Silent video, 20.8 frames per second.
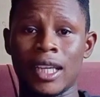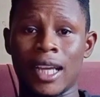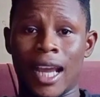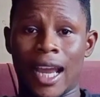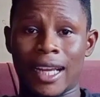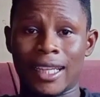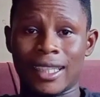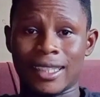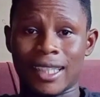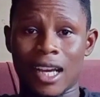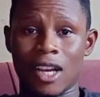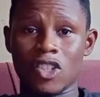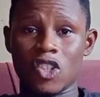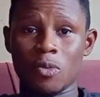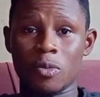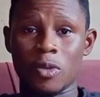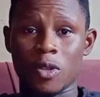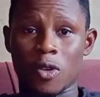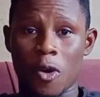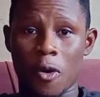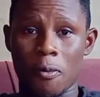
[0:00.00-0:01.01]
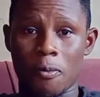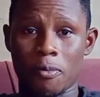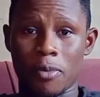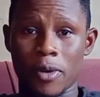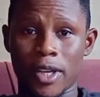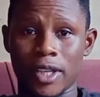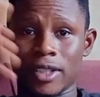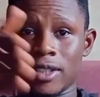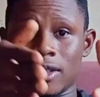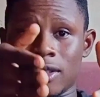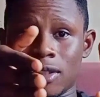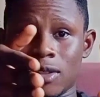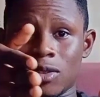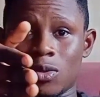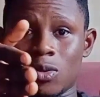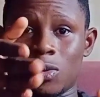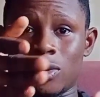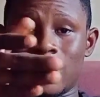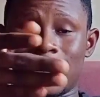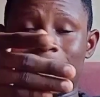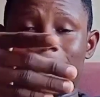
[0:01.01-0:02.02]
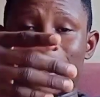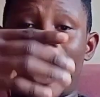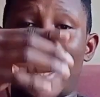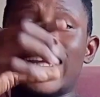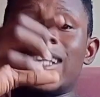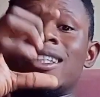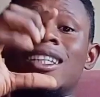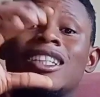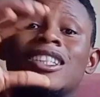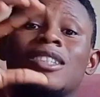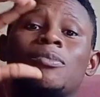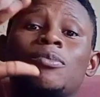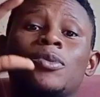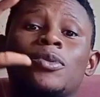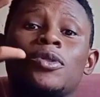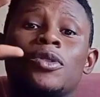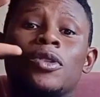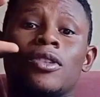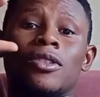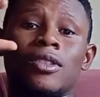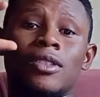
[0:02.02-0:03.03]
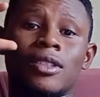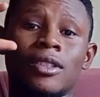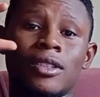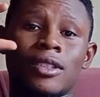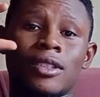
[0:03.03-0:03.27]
and it can also be compressed to the tiniest product